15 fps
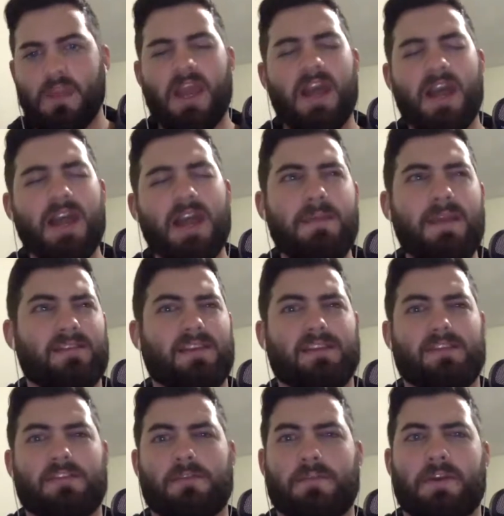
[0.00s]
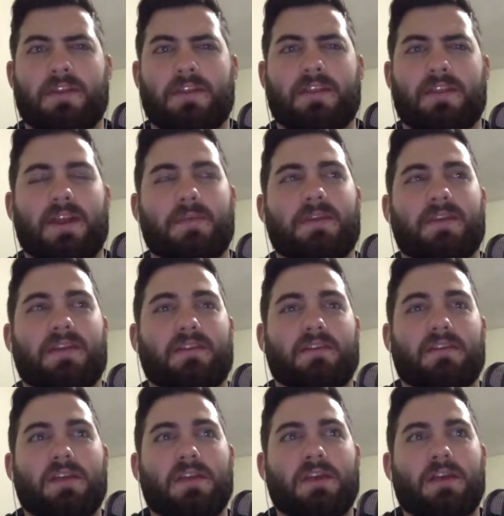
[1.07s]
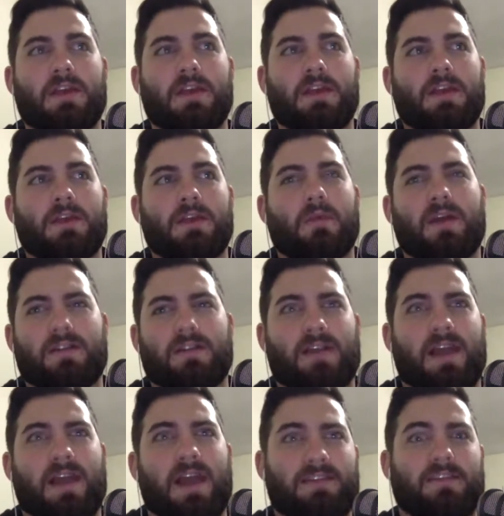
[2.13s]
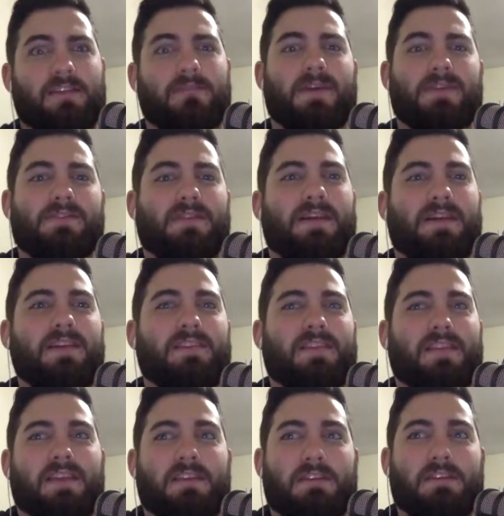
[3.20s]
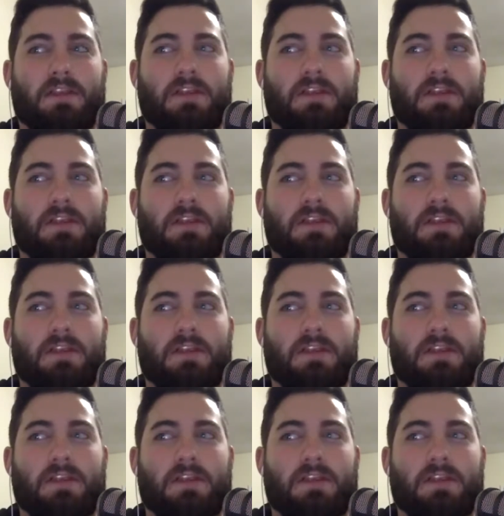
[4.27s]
it makes sense to put it there because while it's highly specialized and